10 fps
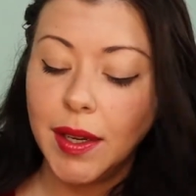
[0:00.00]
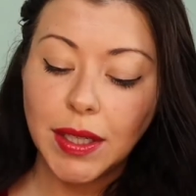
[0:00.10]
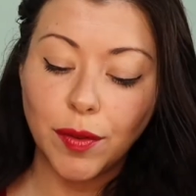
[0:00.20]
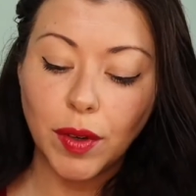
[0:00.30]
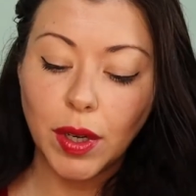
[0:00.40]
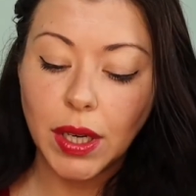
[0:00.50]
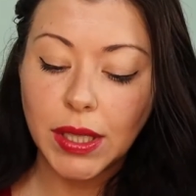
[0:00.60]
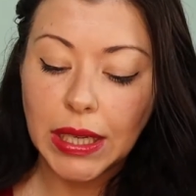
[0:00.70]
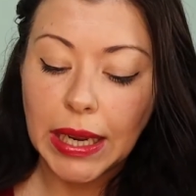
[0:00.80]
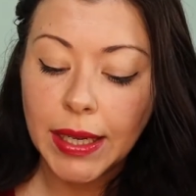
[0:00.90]
different
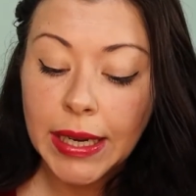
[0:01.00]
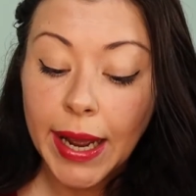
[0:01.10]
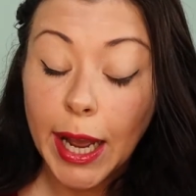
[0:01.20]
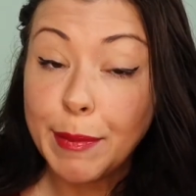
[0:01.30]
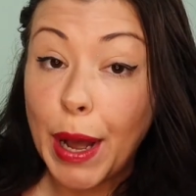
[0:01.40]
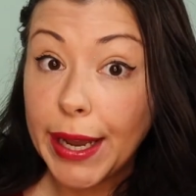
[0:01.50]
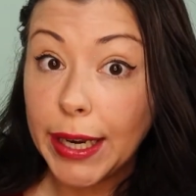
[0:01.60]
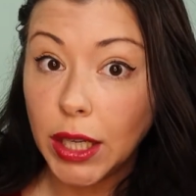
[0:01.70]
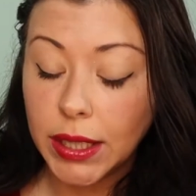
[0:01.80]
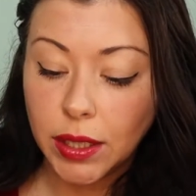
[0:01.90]
colours in it.
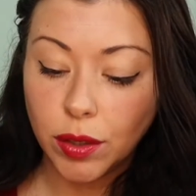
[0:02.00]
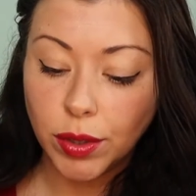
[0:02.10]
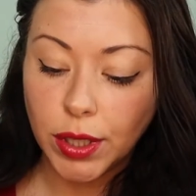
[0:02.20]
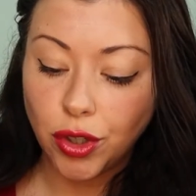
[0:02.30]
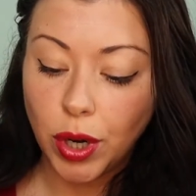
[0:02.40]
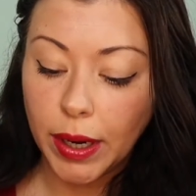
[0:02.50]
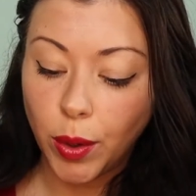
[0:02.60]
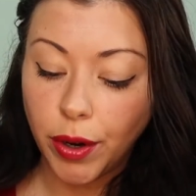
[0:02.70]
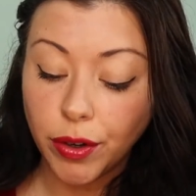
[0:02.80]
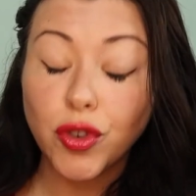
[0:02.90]
Iolite is also
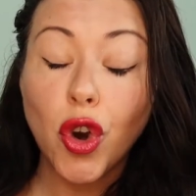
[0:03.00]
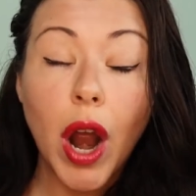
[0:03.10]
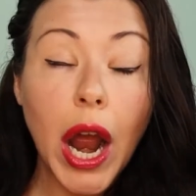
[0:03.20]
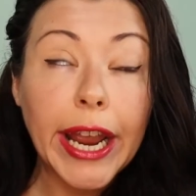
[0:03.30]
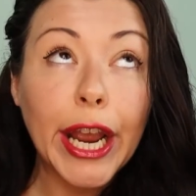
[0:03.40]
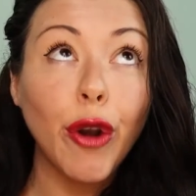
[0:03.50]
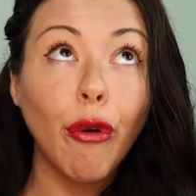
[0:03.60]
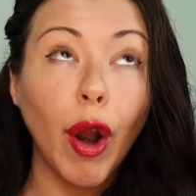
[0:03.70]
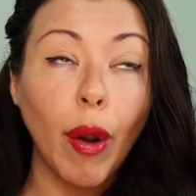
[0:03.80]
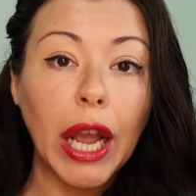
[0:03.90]

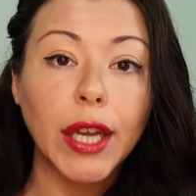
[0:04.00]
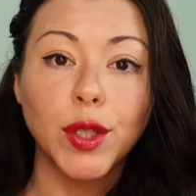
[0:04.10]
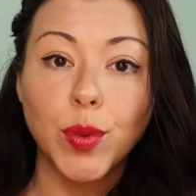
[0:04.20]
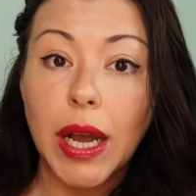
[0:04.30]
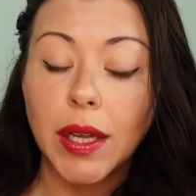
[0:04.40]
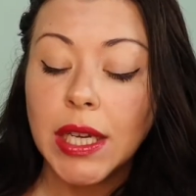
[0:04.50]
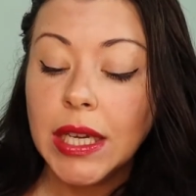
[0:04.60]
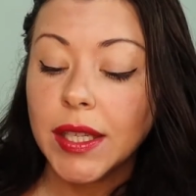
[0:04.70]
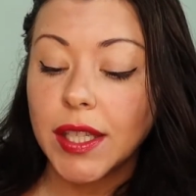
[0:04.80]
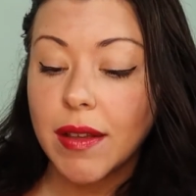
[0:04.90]
trichroic as well.
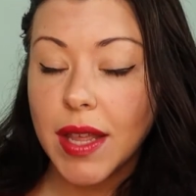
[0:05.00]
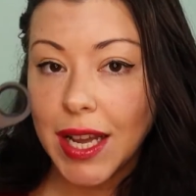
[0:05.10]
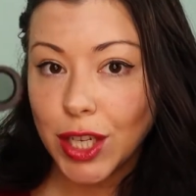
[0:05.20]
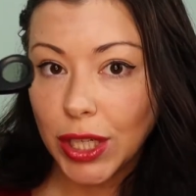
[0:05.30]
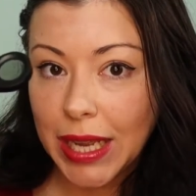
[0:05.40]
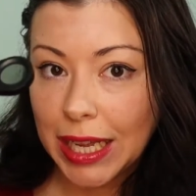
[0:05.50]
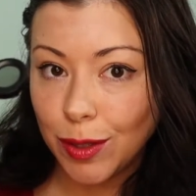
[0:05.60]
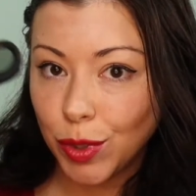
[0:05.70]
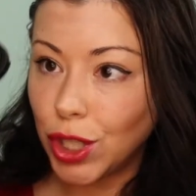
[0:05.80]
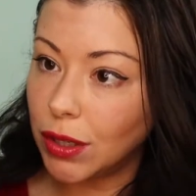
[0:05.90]
So that actually
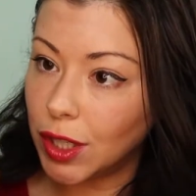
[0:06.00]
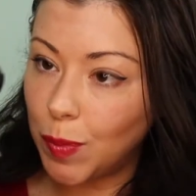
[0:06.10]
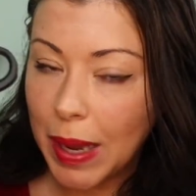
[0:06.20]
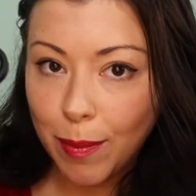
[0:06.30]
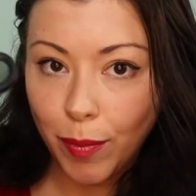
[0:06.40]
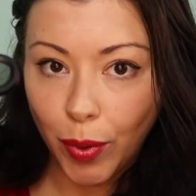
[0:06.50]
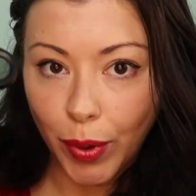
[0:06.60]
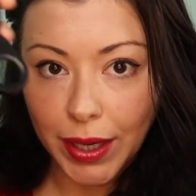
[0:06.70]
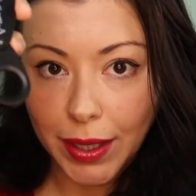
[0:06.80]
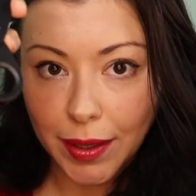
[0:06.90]
helps you to
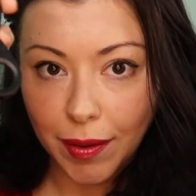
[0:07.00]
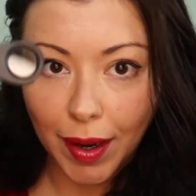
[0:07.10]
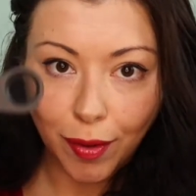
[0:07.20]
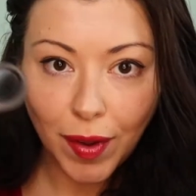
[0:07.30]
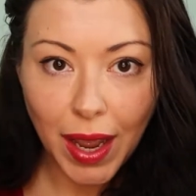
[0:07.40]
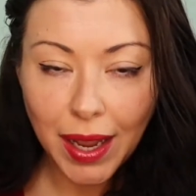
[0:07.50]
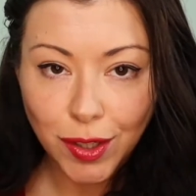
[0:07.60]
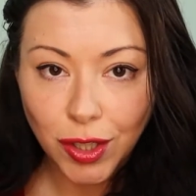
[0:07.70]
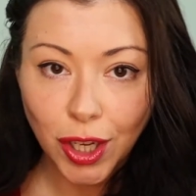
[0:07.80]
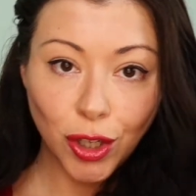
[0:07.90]
pinpoint if it
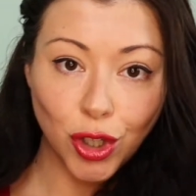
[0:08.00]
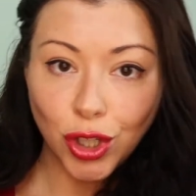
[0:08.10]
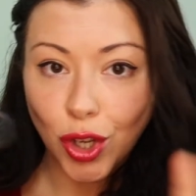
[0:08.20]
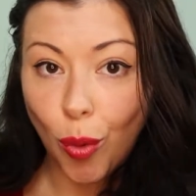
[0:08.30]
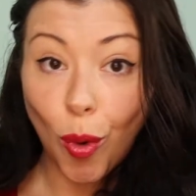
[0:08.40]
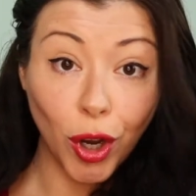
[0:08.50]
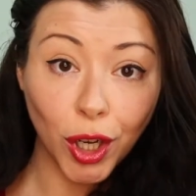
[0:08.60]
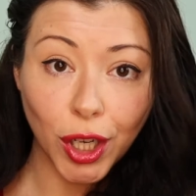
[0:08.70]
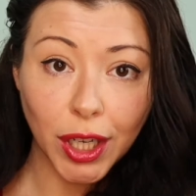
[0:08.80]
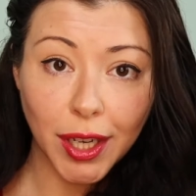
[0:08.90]
has just got one
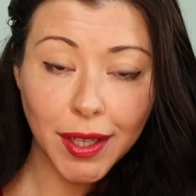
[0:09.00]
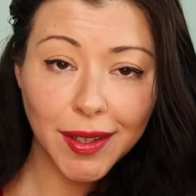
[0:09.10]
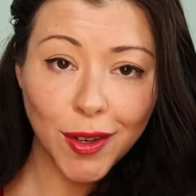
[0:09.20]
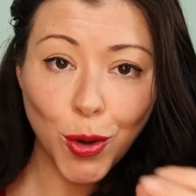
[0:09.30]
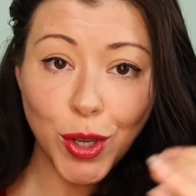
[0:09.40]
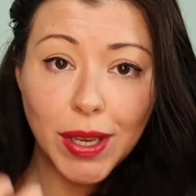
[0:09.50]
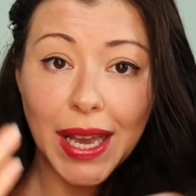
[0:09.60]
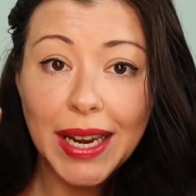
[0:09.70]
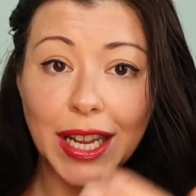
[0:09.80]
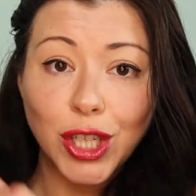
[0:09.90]
colour, or you
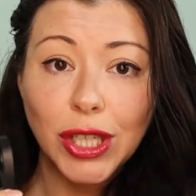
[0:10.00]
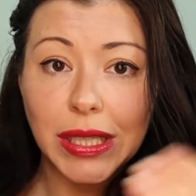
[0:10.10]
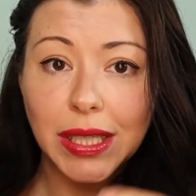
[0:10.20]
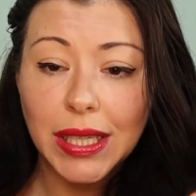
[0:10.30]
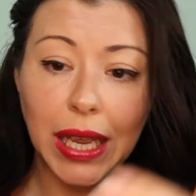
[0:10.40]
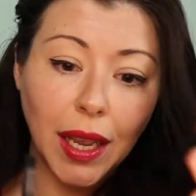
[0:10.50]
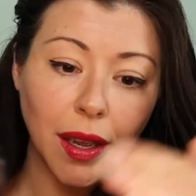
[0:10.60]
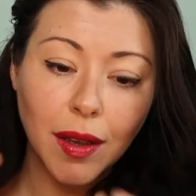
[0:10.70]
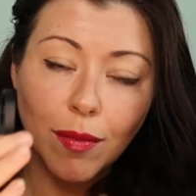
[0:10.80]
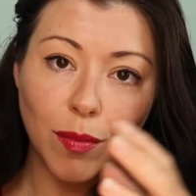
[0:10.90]
can actually see
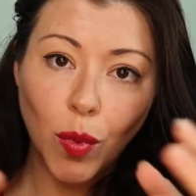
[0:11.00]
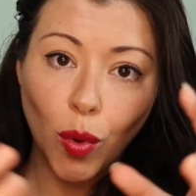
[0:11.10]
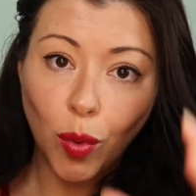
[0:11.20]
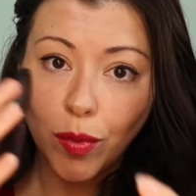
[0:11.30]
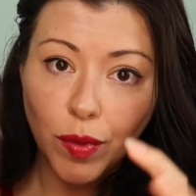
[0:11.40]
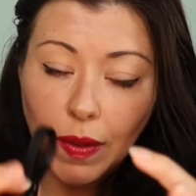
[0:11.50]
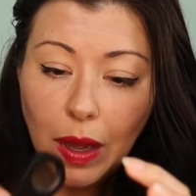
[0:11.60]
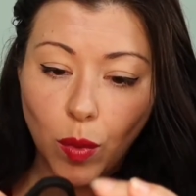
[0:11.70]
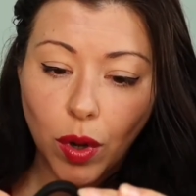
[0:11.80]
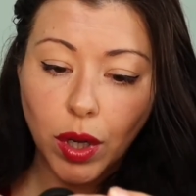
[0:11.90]
more than
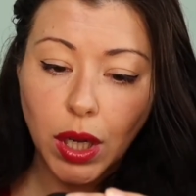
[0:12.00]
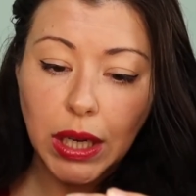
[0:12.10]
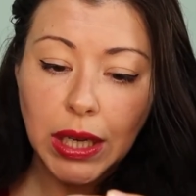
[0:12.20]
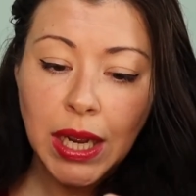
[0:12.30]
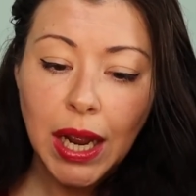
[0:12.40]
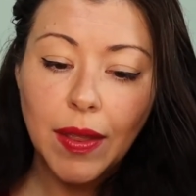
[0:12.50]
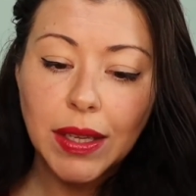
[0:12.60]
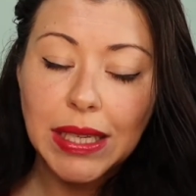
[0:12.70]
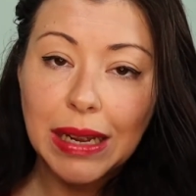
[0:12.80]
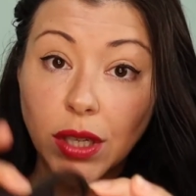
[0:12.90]
that one colour, and
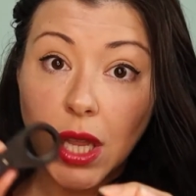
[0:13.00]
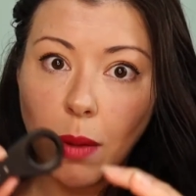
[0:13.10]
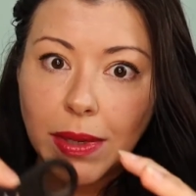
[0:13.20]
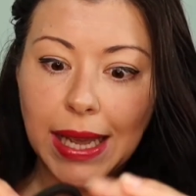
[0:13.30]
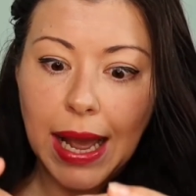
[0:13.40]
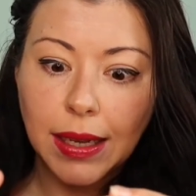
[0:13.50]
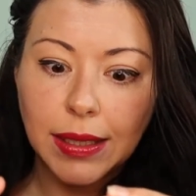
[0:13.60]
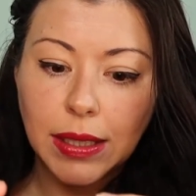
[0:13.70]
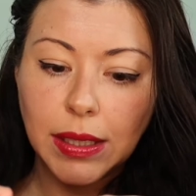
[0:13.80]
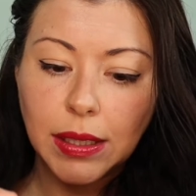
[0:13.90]
that's down to the optic
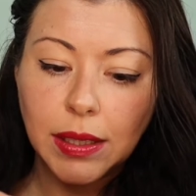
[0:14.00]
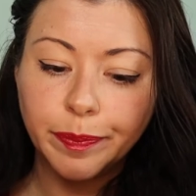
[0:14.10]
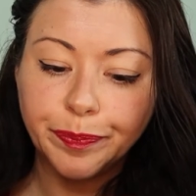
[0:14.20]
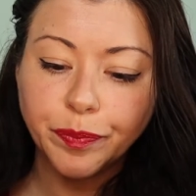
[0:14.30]
axes.